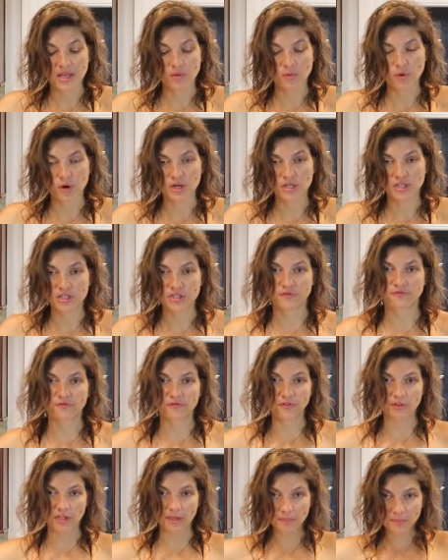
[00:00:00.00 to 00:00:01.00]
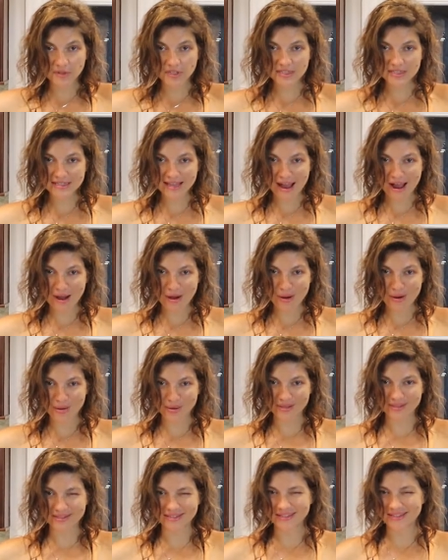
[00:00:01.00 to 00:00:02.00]
And we're gonna flip these
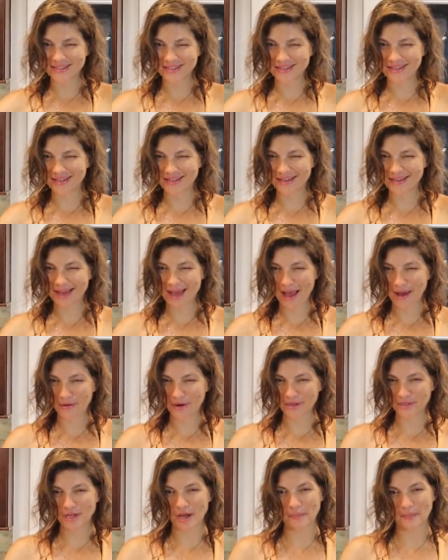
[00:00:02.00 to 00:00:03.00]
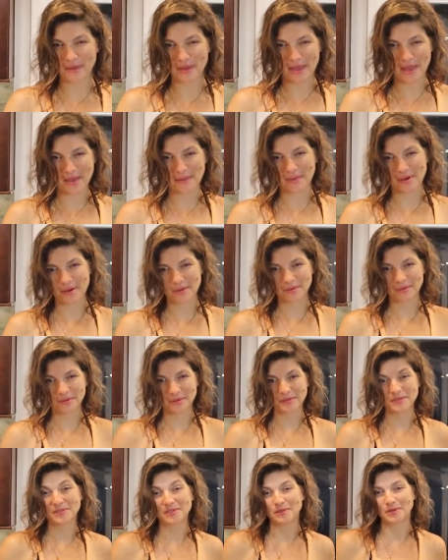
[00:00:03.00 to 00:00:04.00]
out and see how our topping came out.
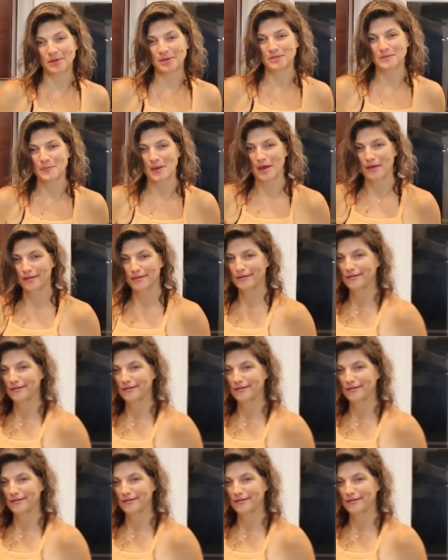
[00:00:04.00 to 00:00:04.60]
I'll see you guys back.